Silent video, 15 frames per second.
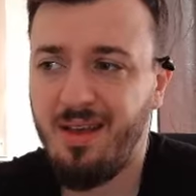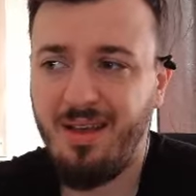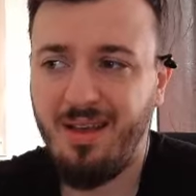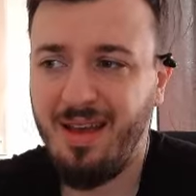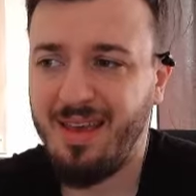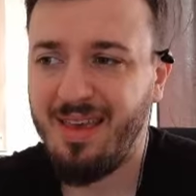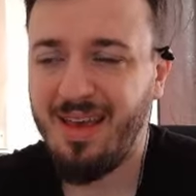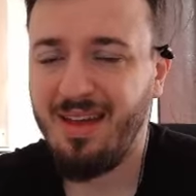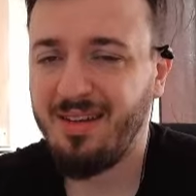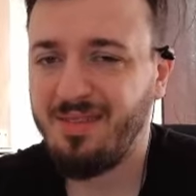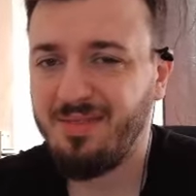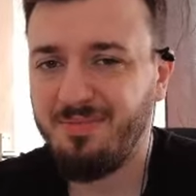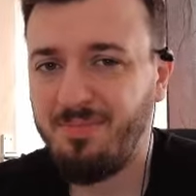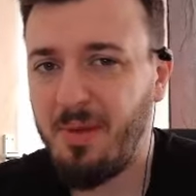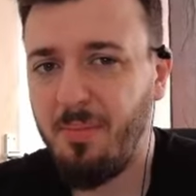
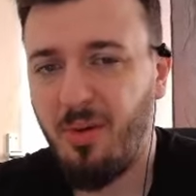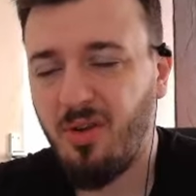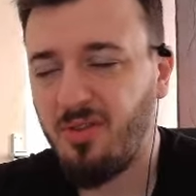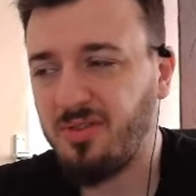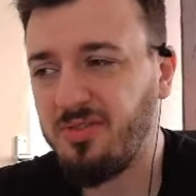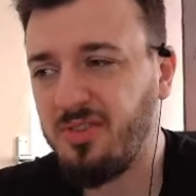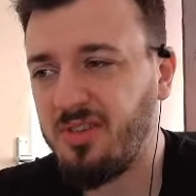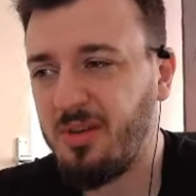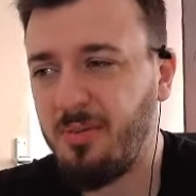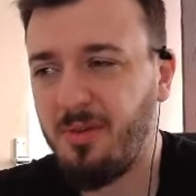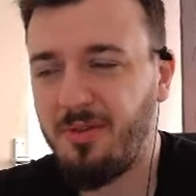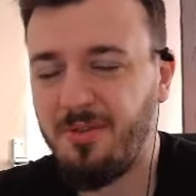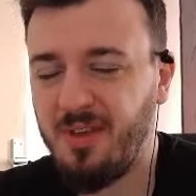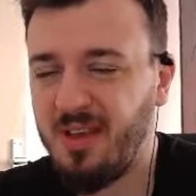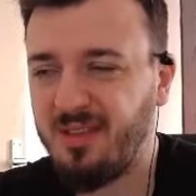again, people are concerned
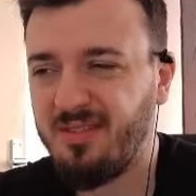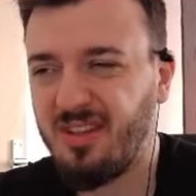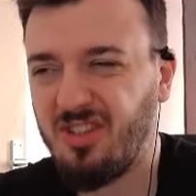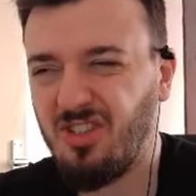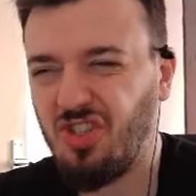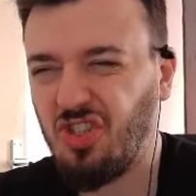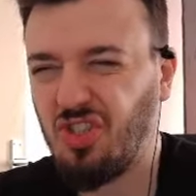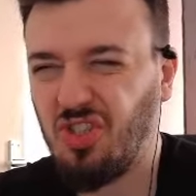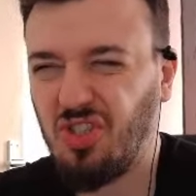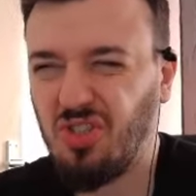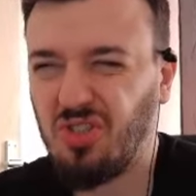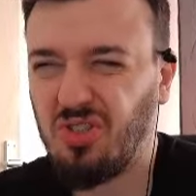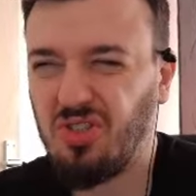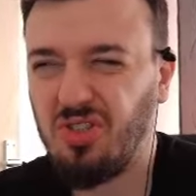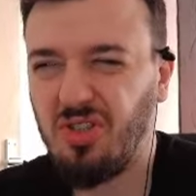about things that
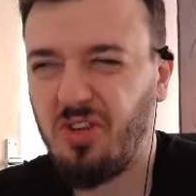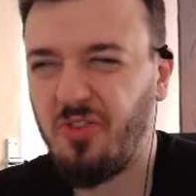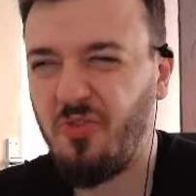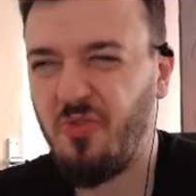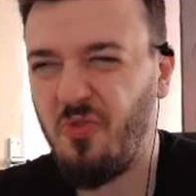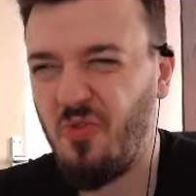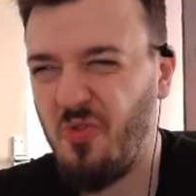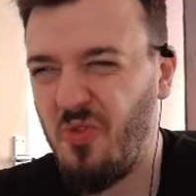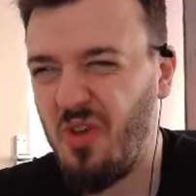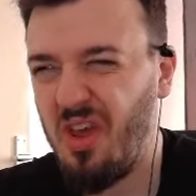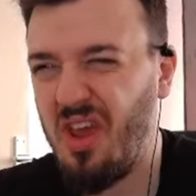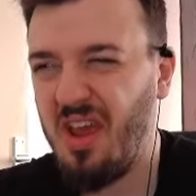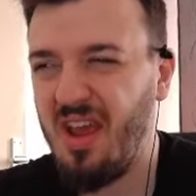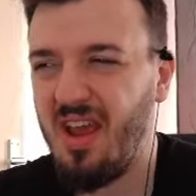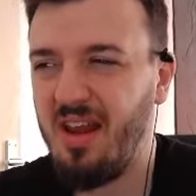should not
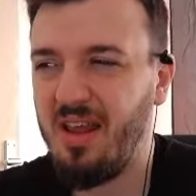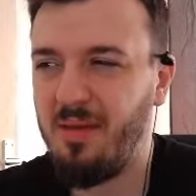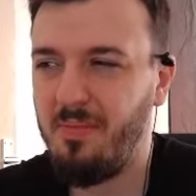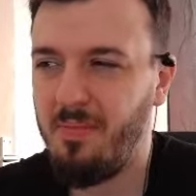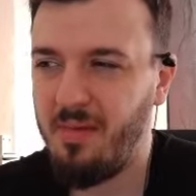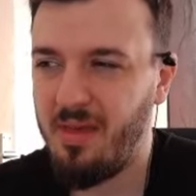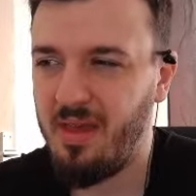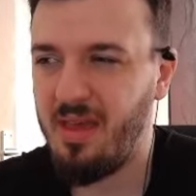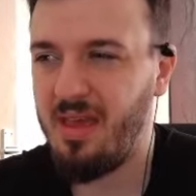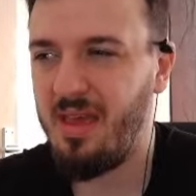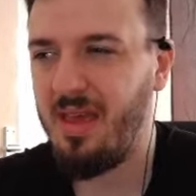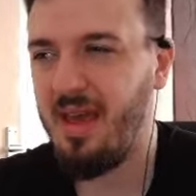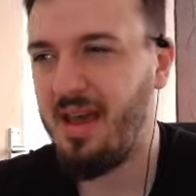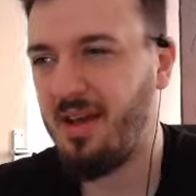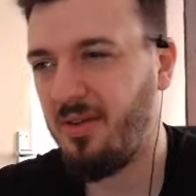really
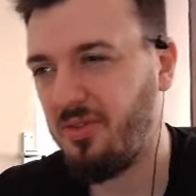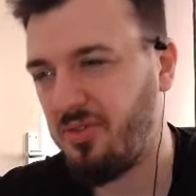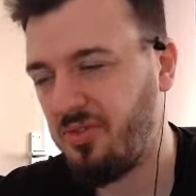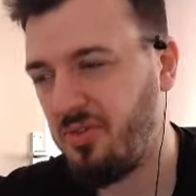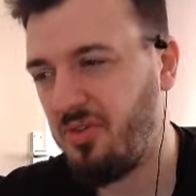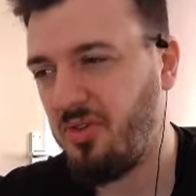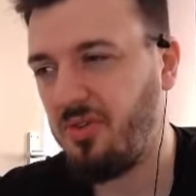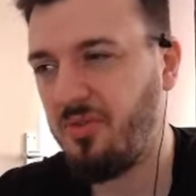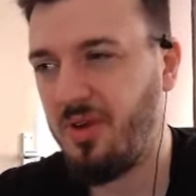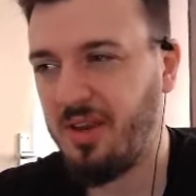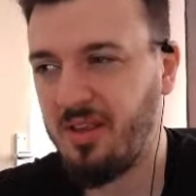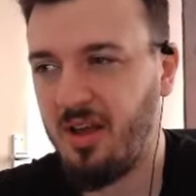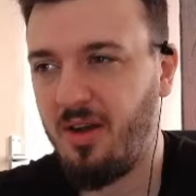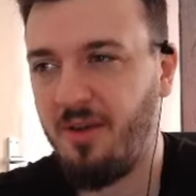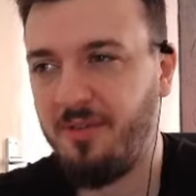be a concern right
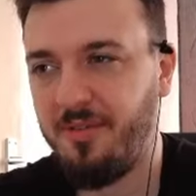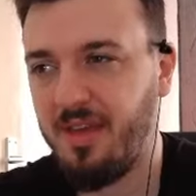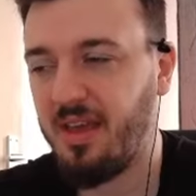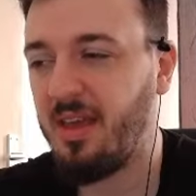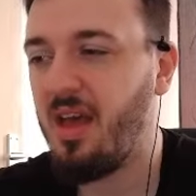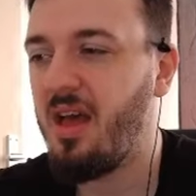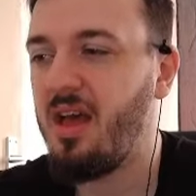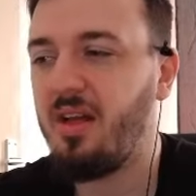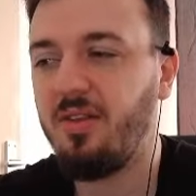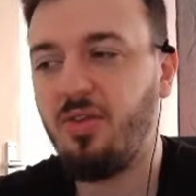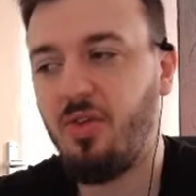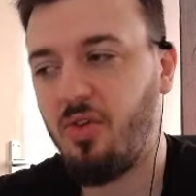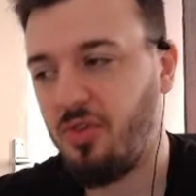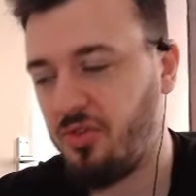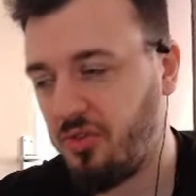now. I think
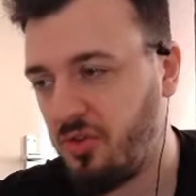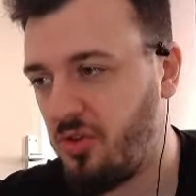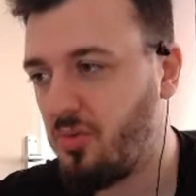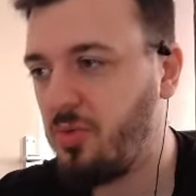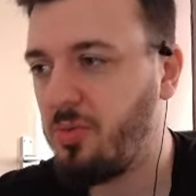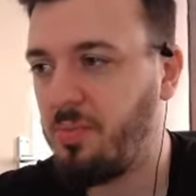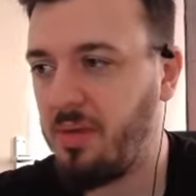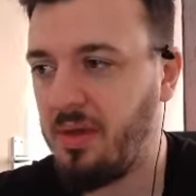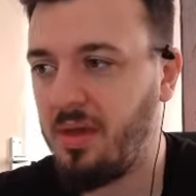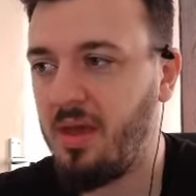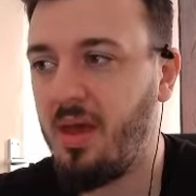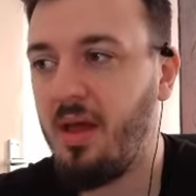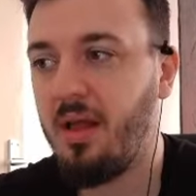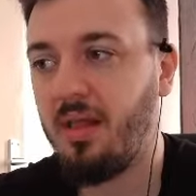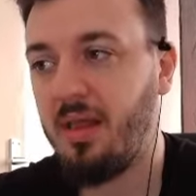the concern would be
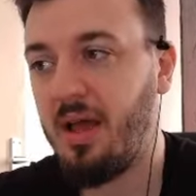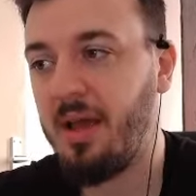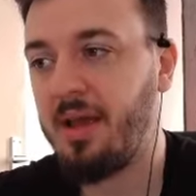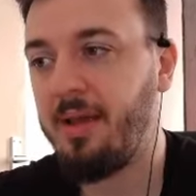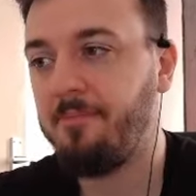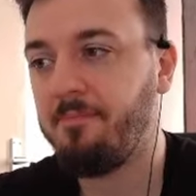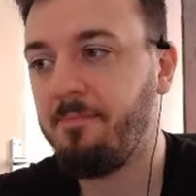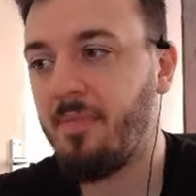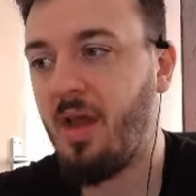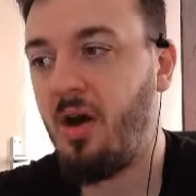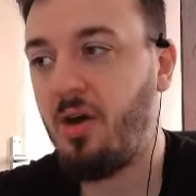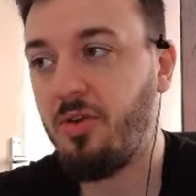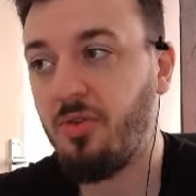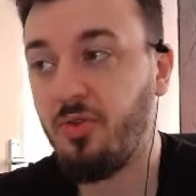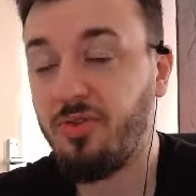like,
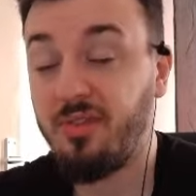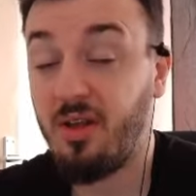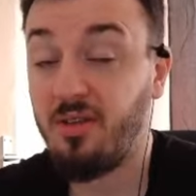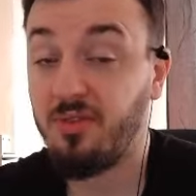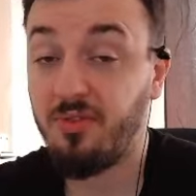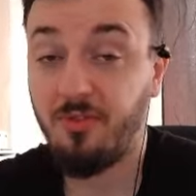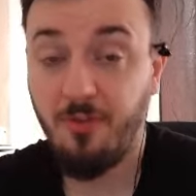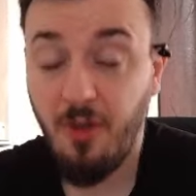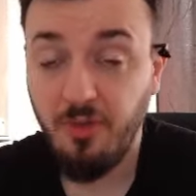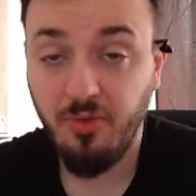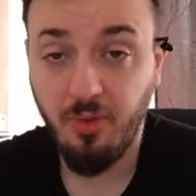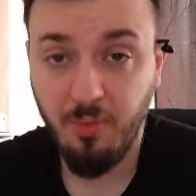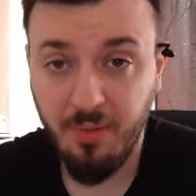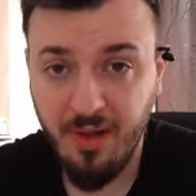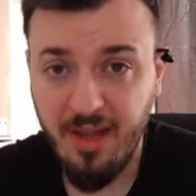are those towns fun
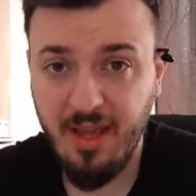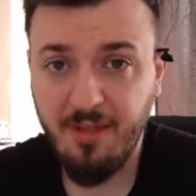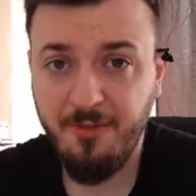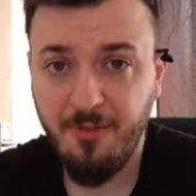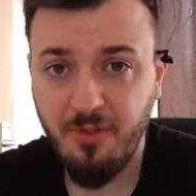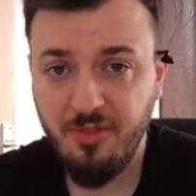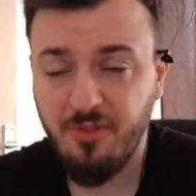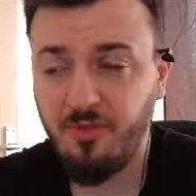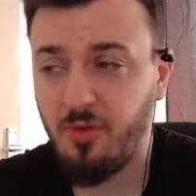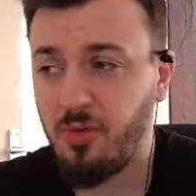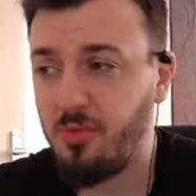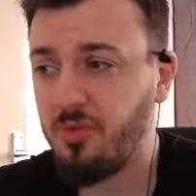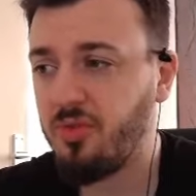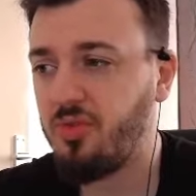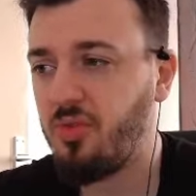to play? First and
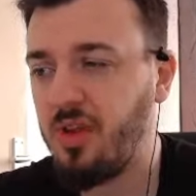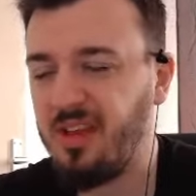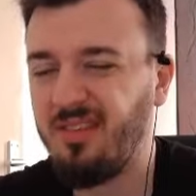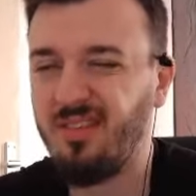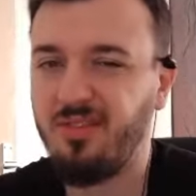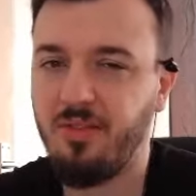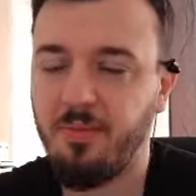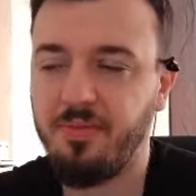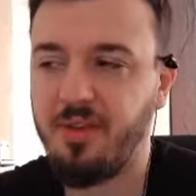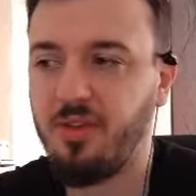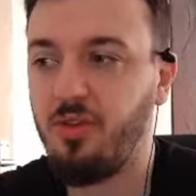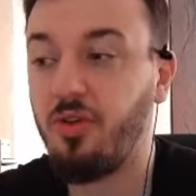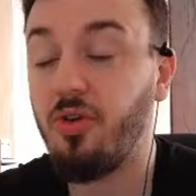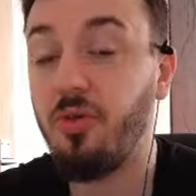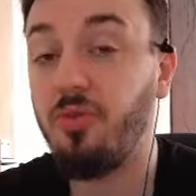foremost, is it something
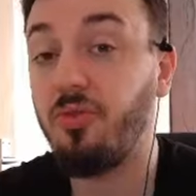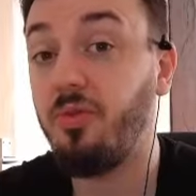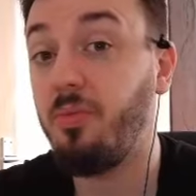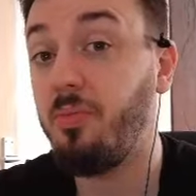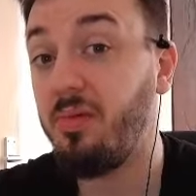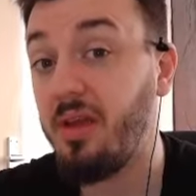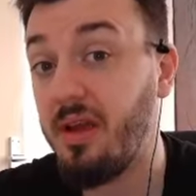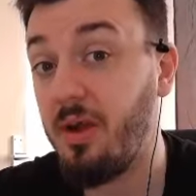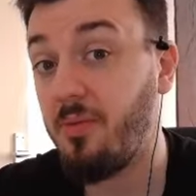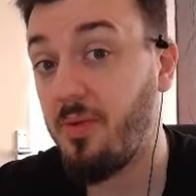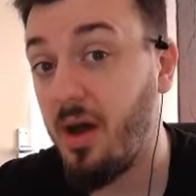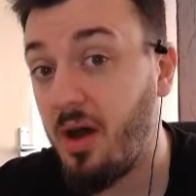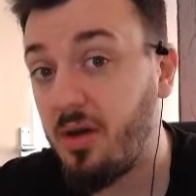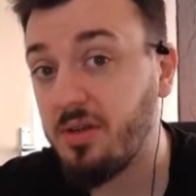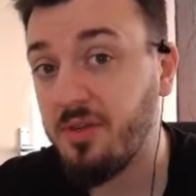you're going to play
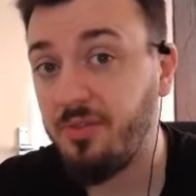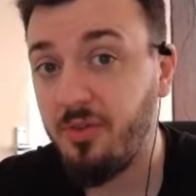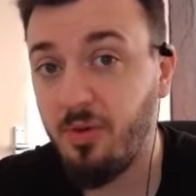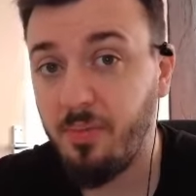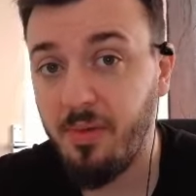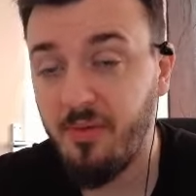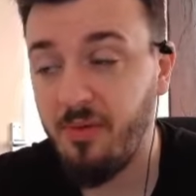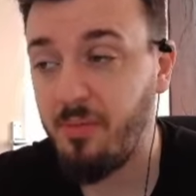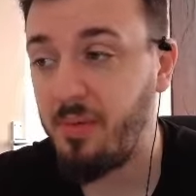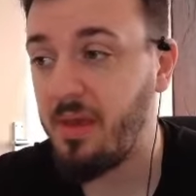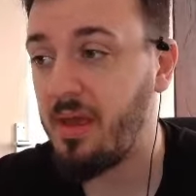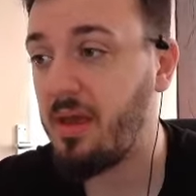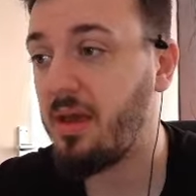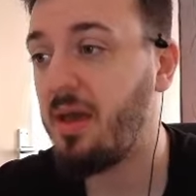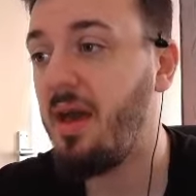around if you're
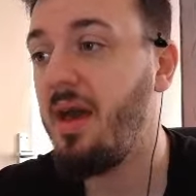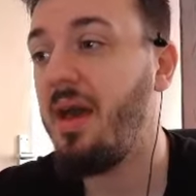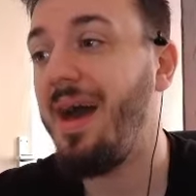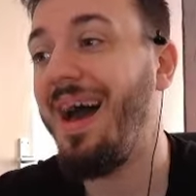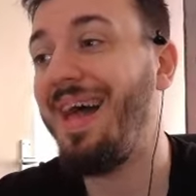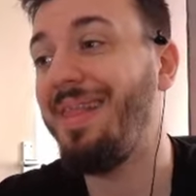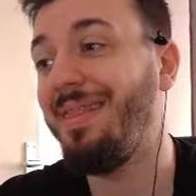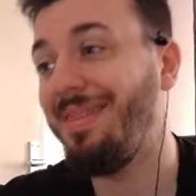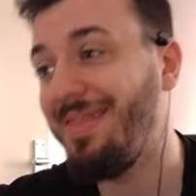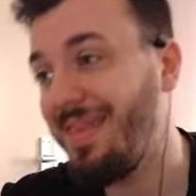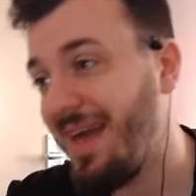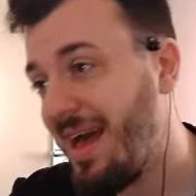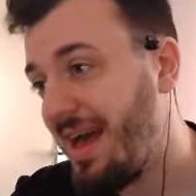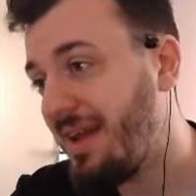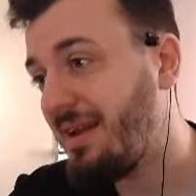PvPing? And
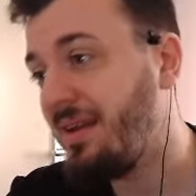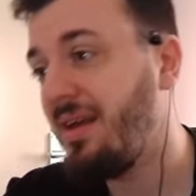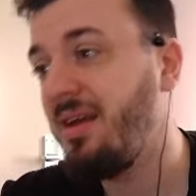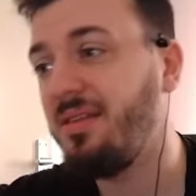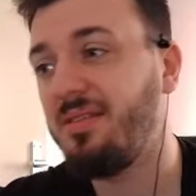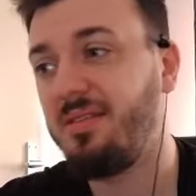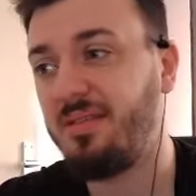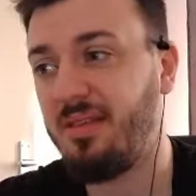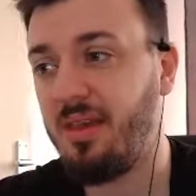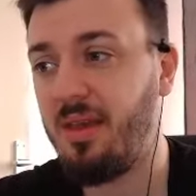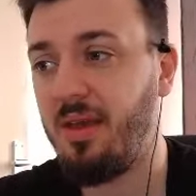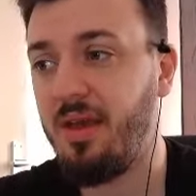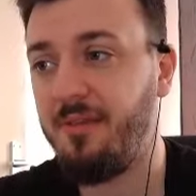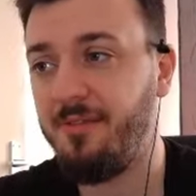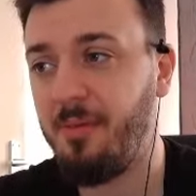then see
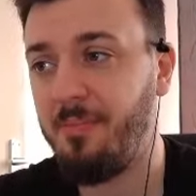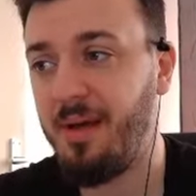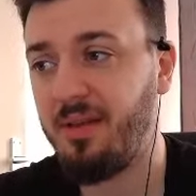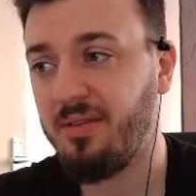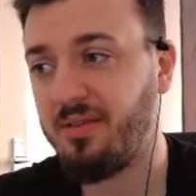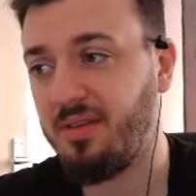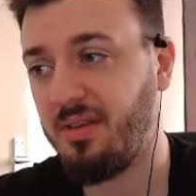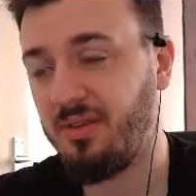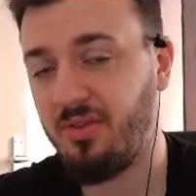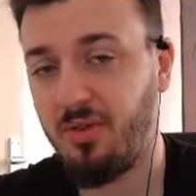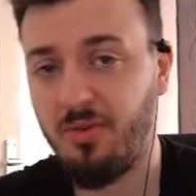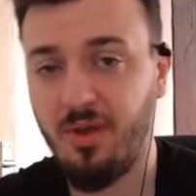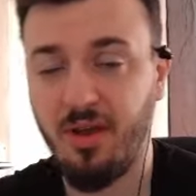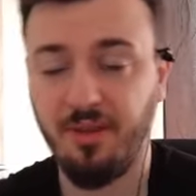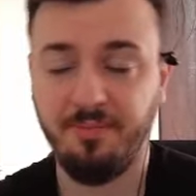if the balancing is
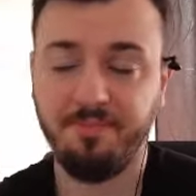alright.